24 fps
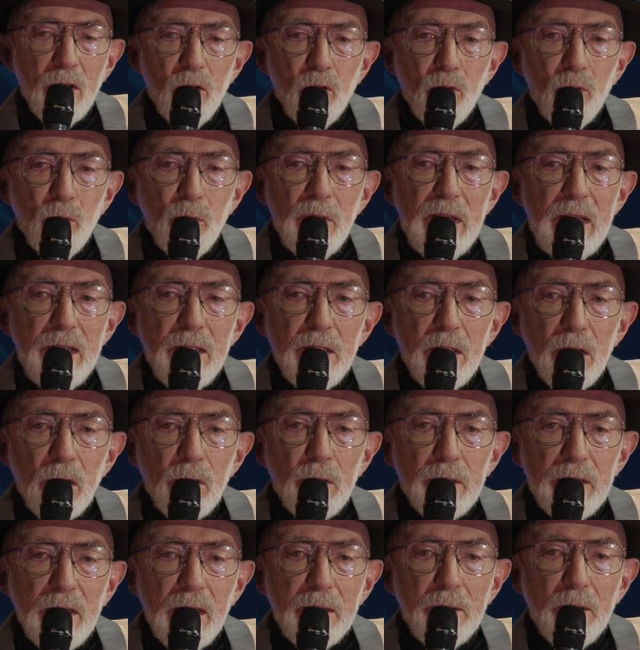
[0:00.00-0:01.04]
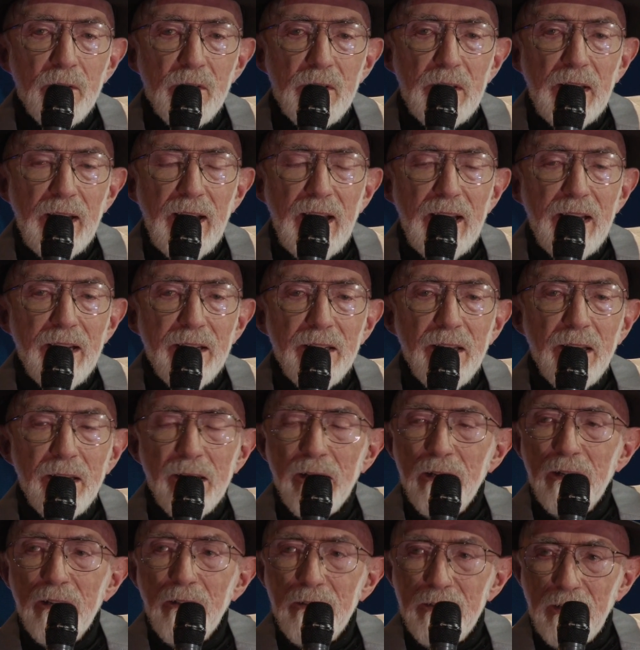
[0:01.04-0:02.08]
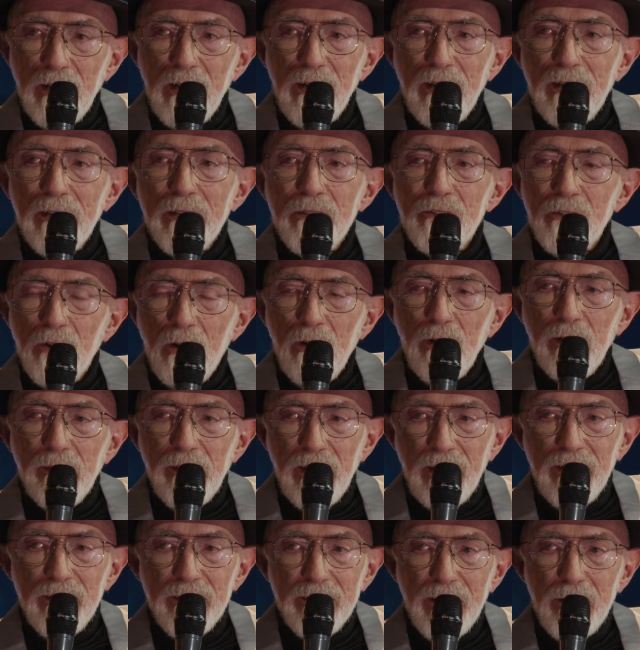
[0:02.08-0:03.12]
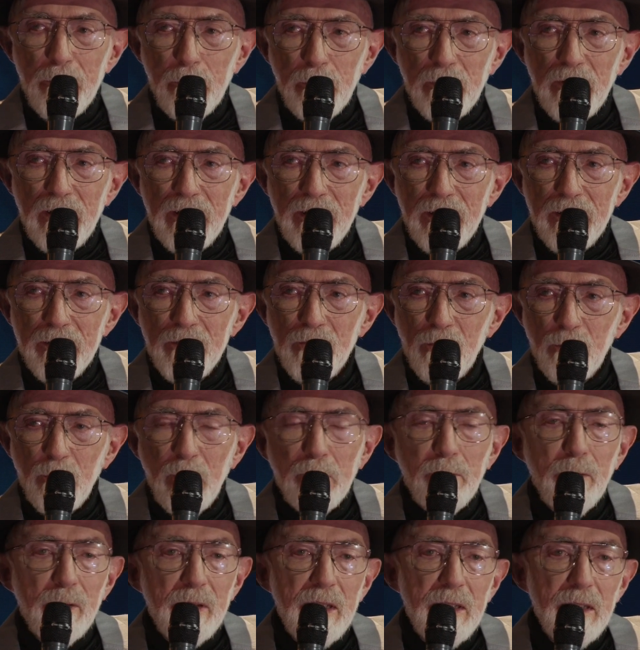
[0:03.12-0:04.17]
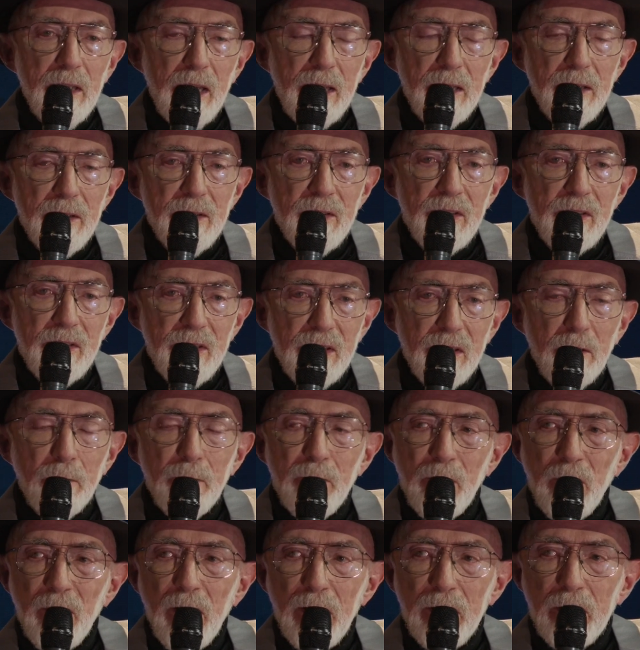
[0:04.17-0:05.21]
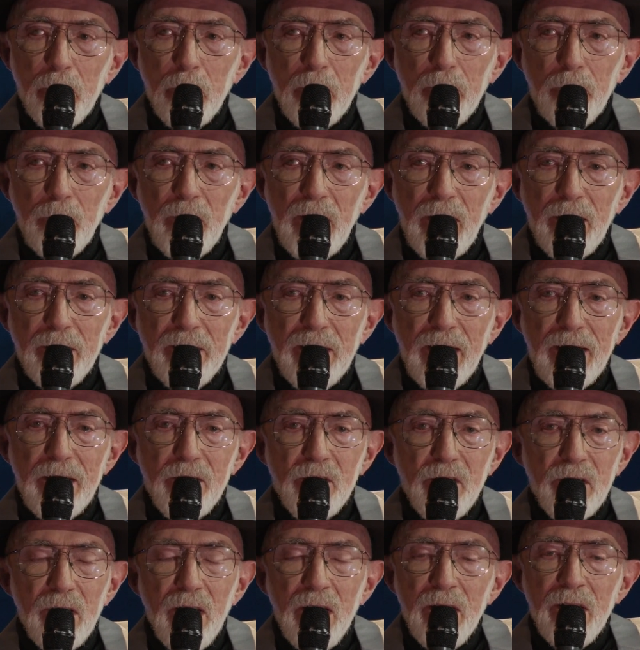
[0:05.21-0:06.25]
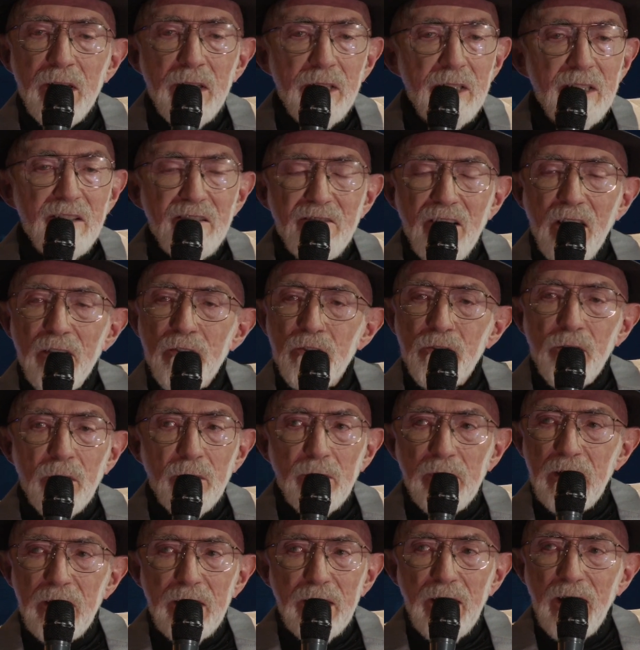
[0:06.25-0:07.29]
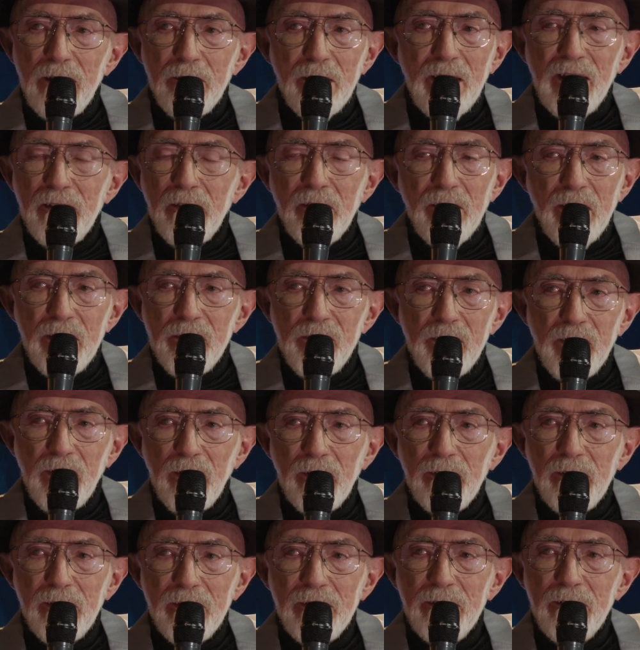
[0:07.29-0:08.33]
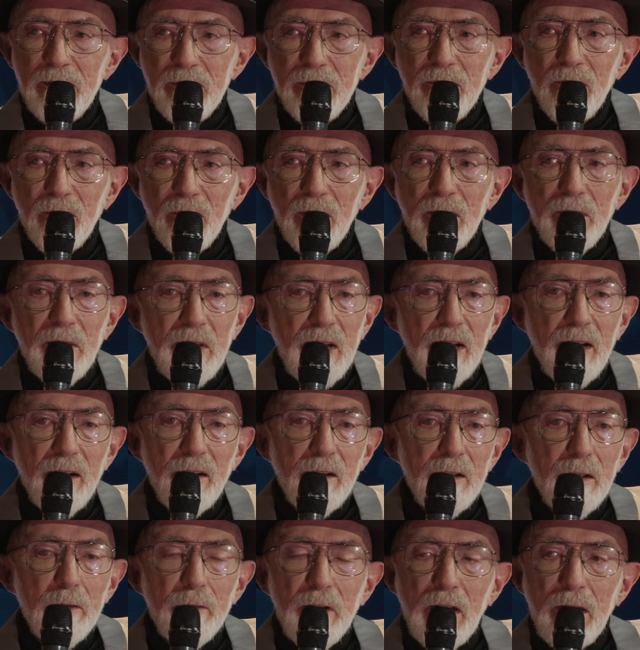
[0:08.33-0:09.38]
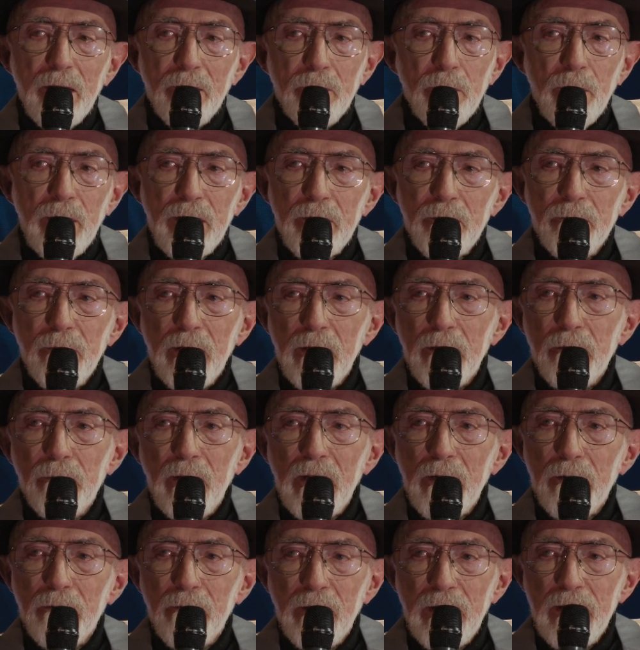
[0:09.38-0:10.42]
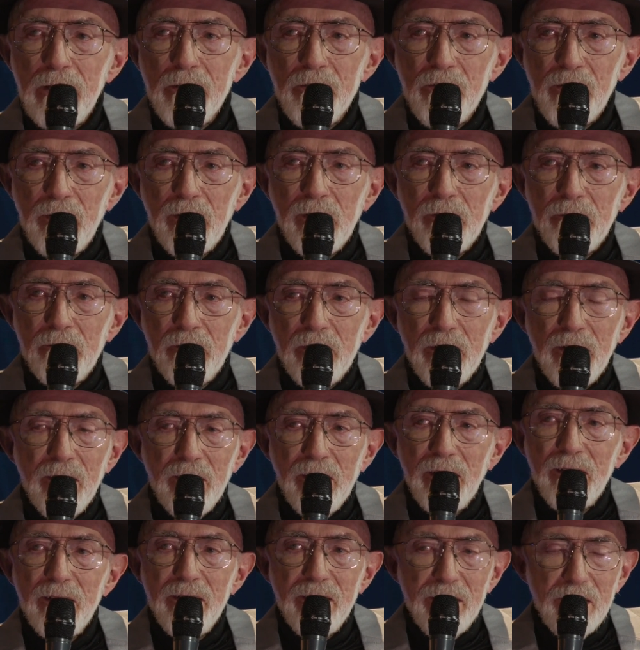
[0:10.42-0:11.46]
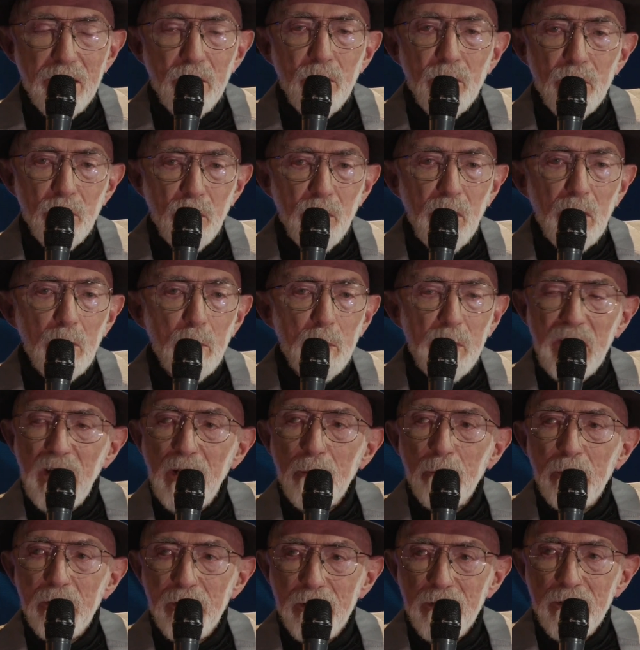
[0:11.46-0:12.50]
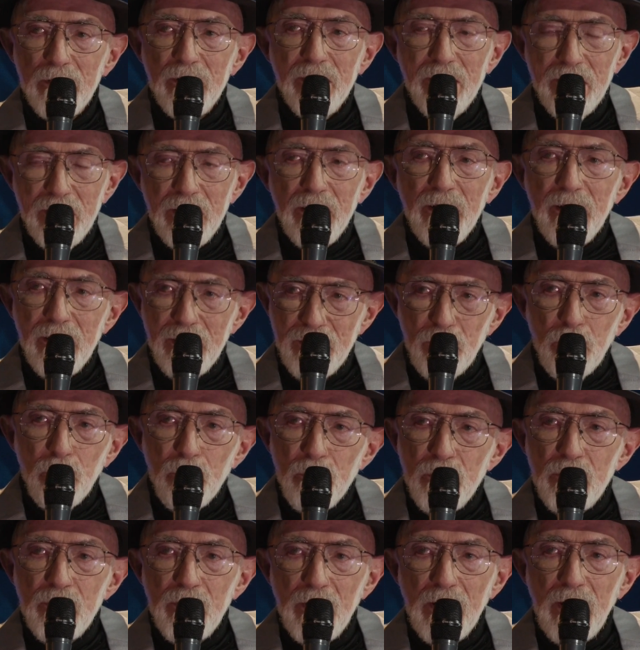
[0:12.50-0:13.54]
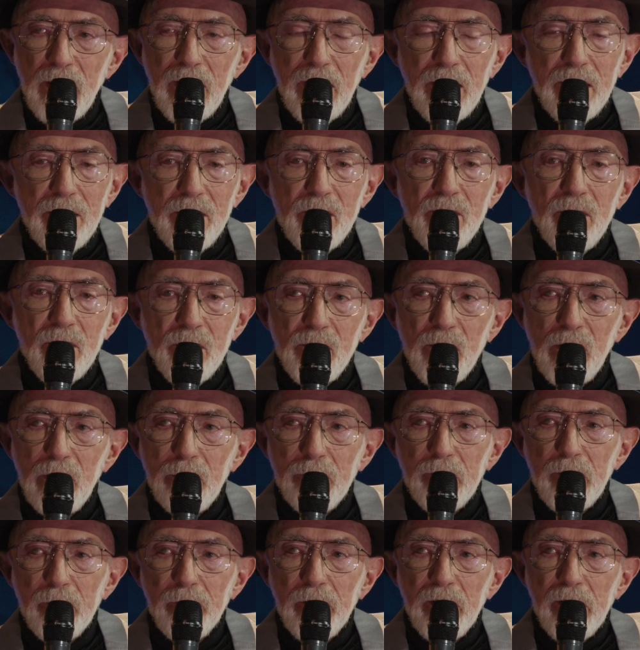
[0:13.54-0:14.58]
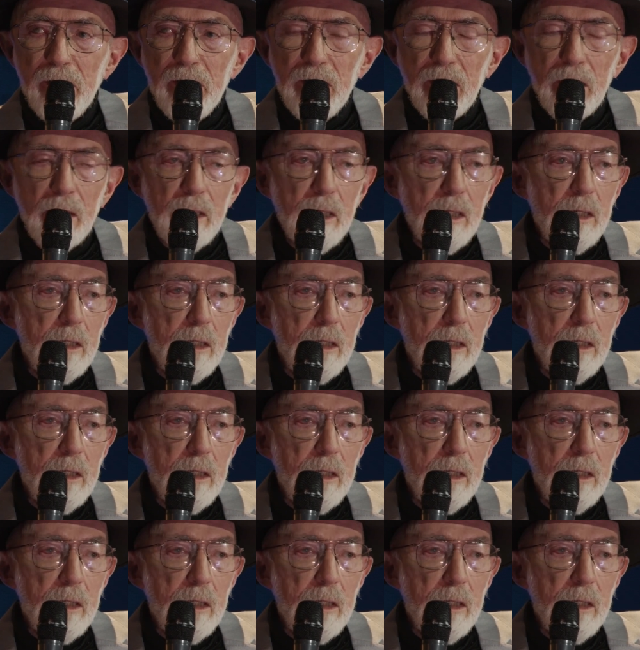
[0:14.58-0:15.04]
we don't understand science all that deeply, and so if it is the ultimate foundation, it's certainly not in this era or in the era of our great-great-great-grandchildren that we'll be able to use science to solve everything.